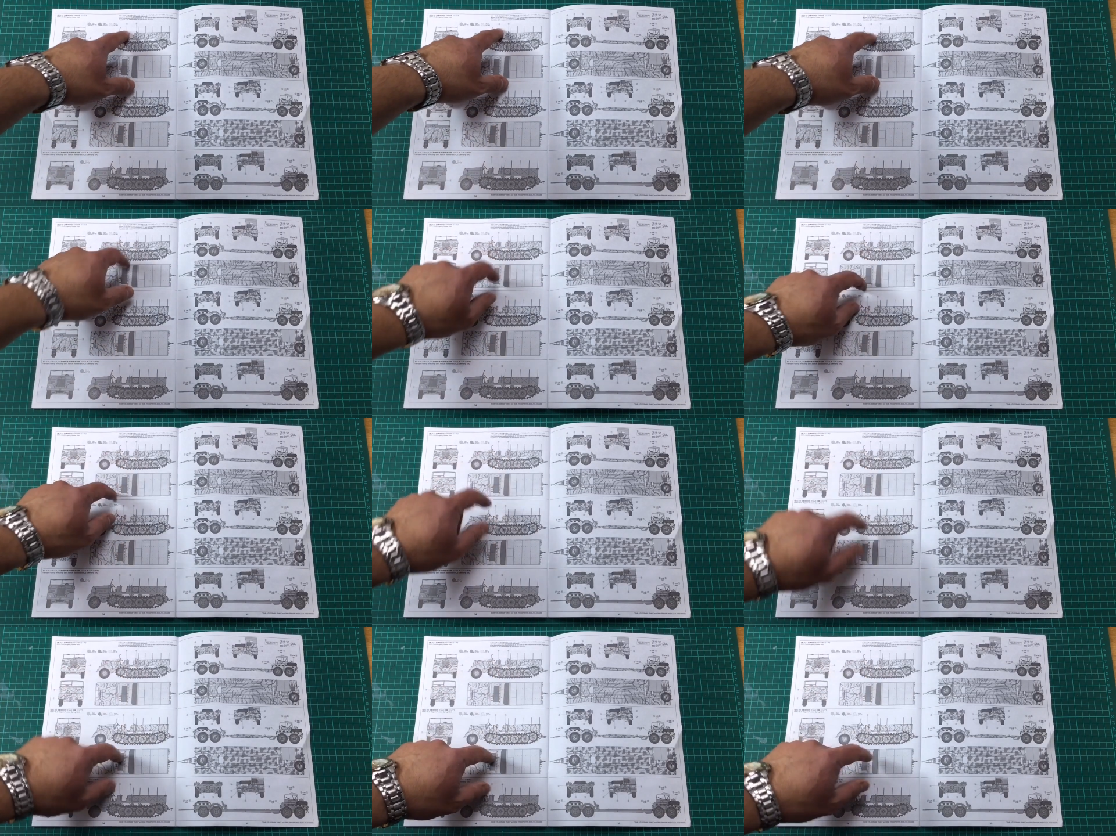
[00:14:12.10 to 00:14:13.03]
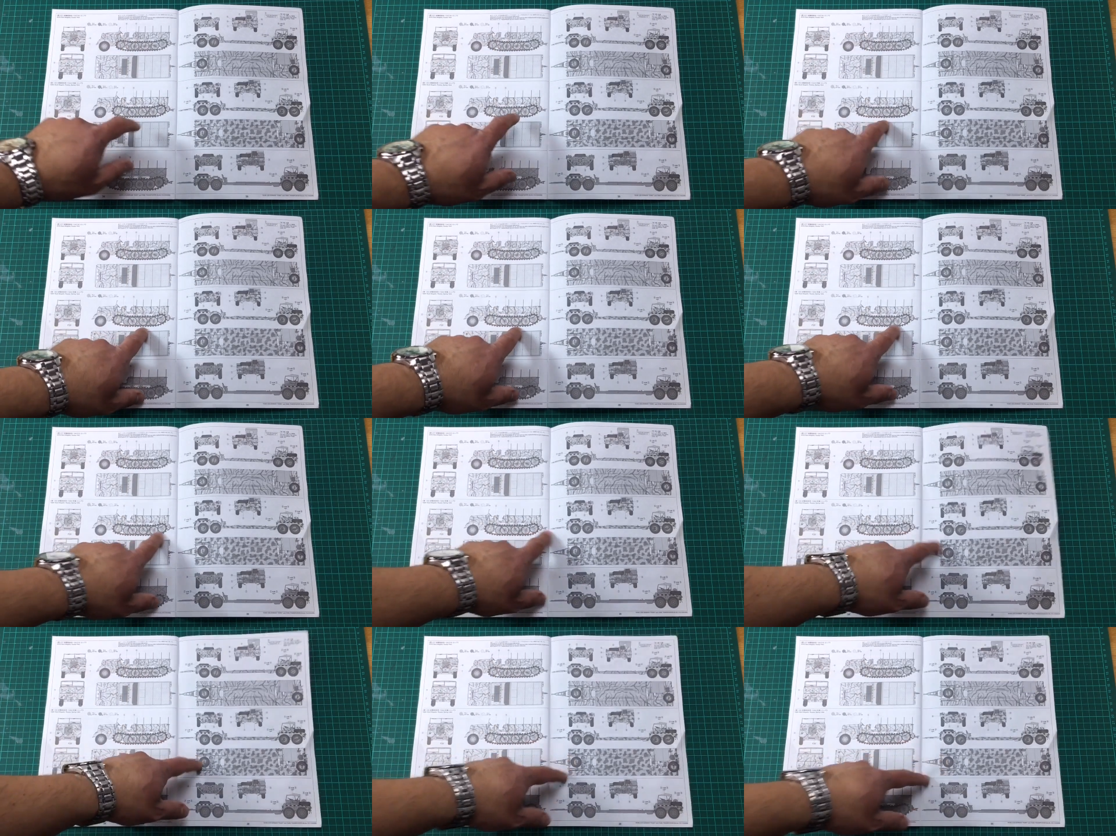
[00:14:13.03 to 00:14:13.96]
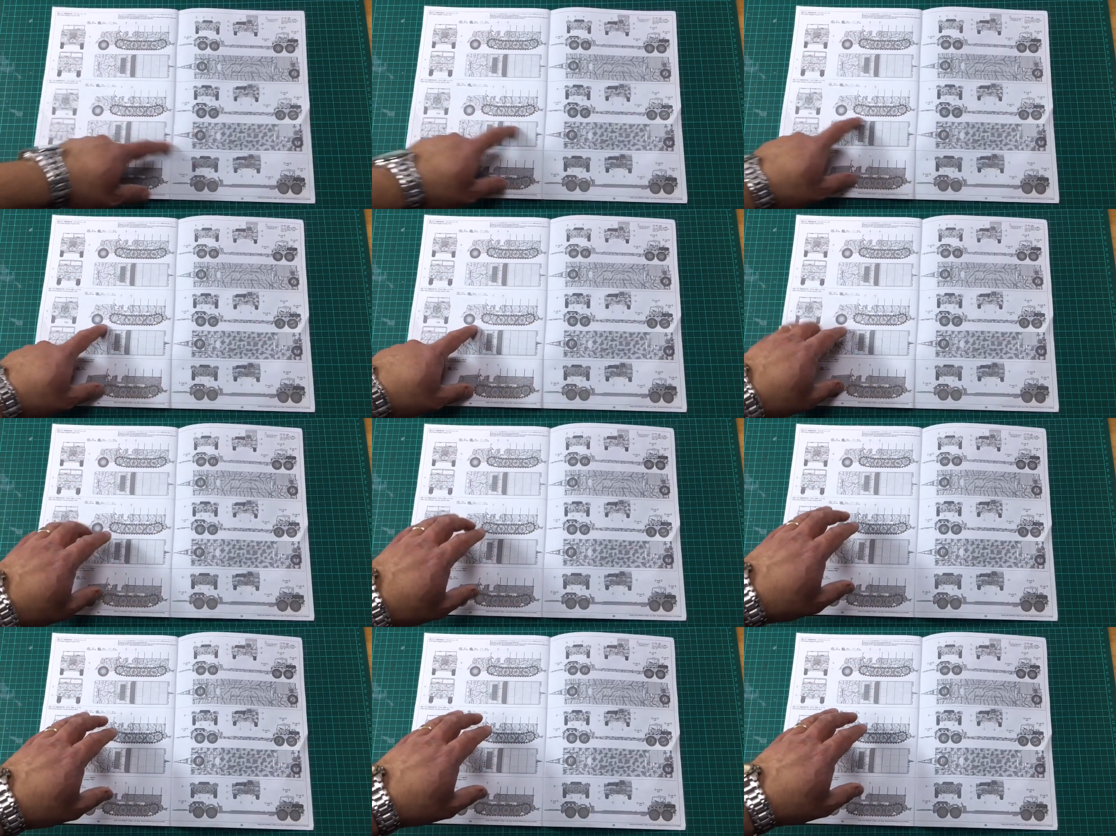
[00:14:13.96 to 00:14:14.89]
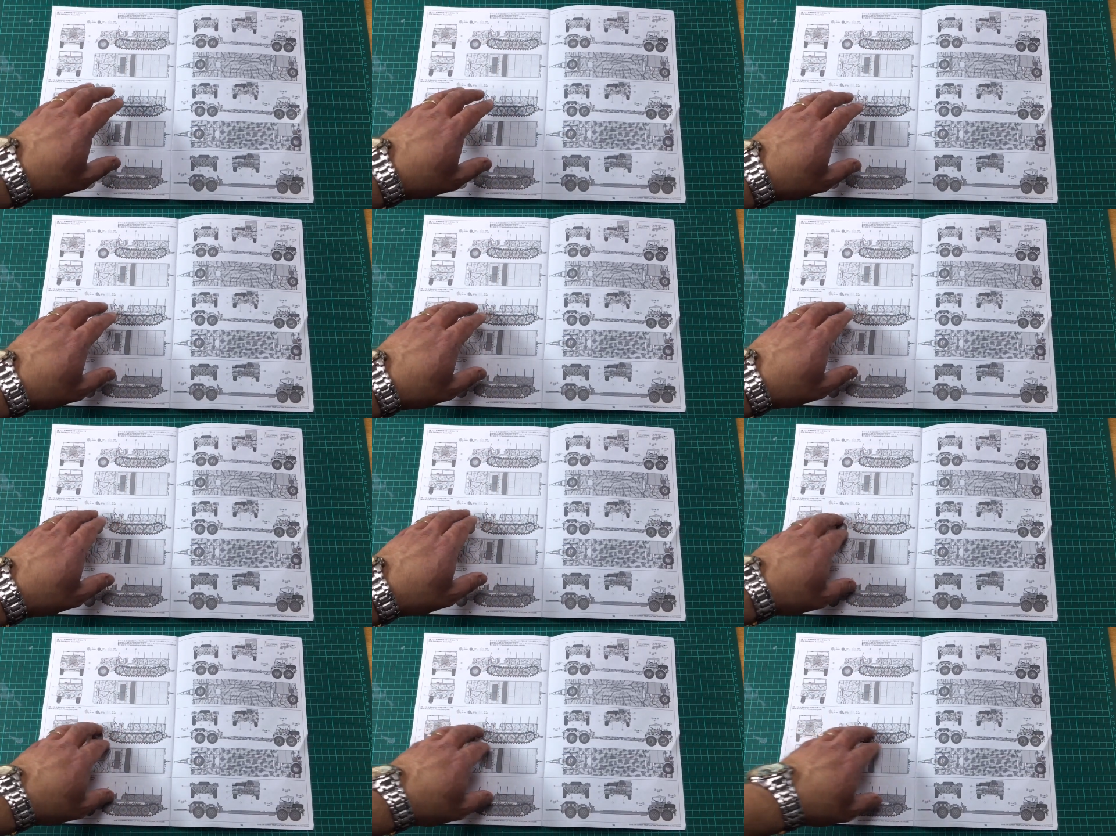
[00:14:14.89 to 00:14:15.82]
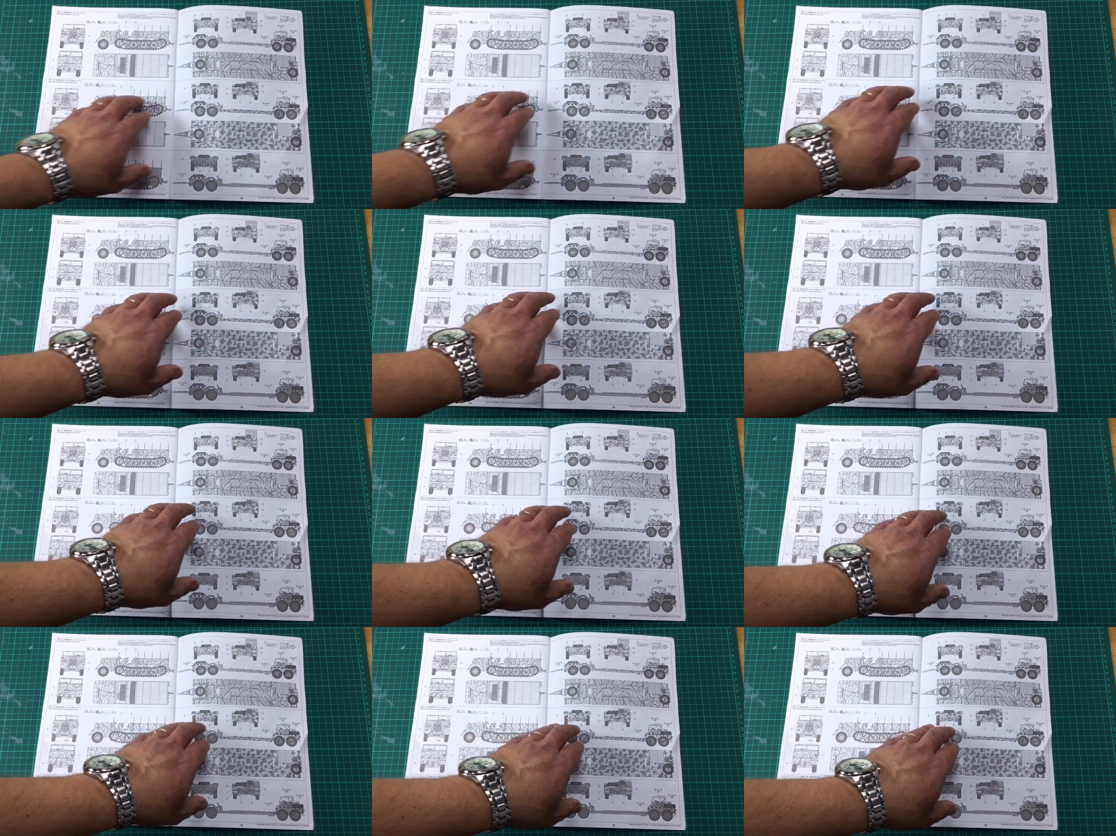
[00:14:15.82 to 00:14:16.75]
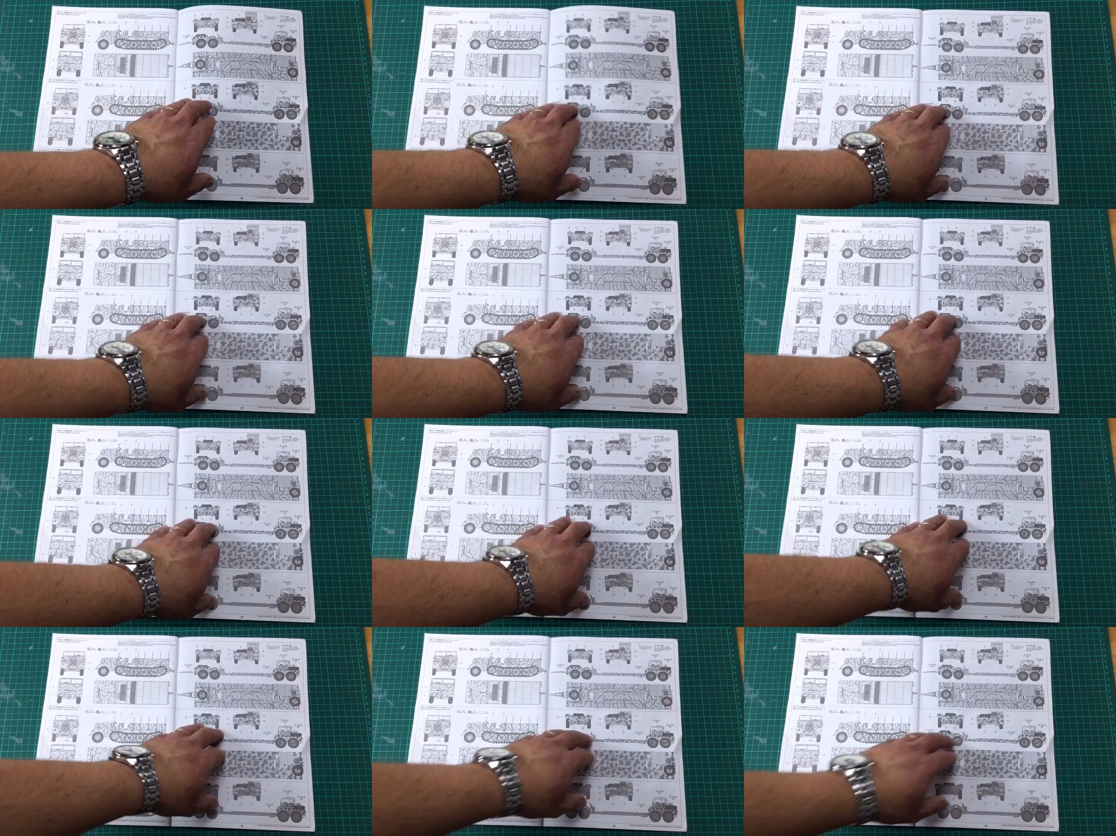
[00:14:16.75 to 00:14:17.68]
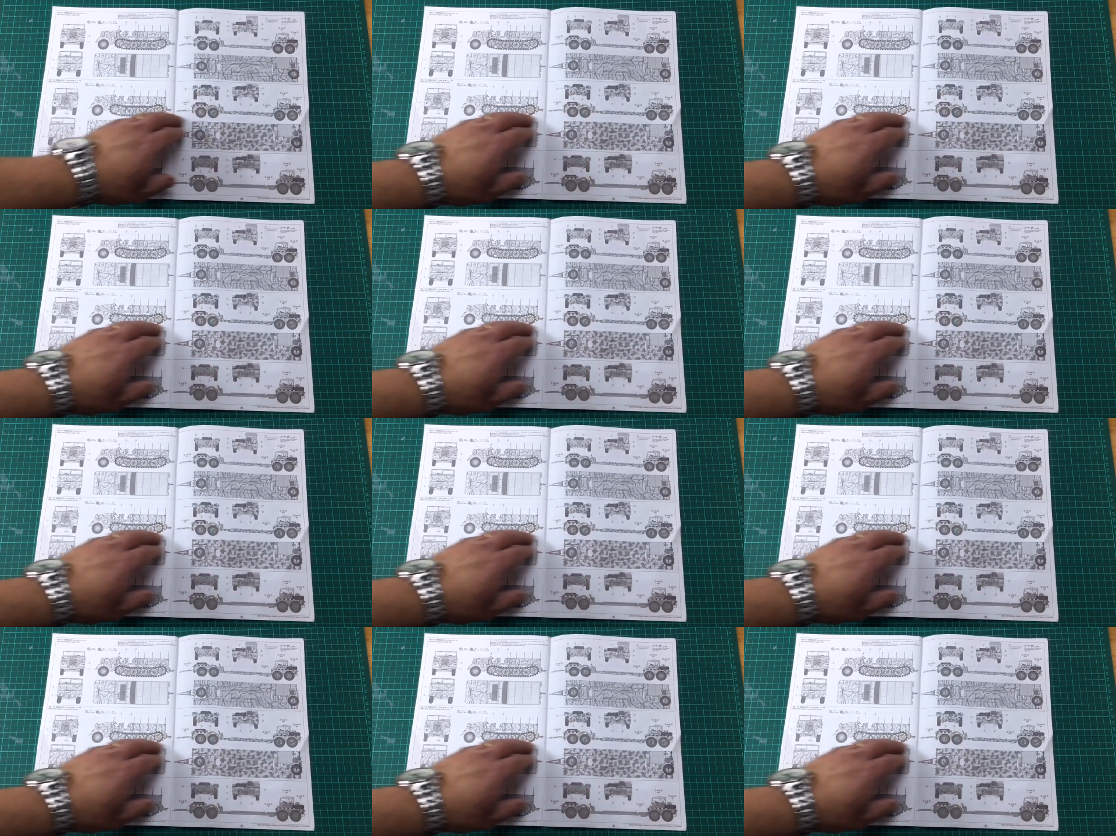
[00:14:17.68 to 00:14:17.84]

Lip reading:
[unreadable: no face in view]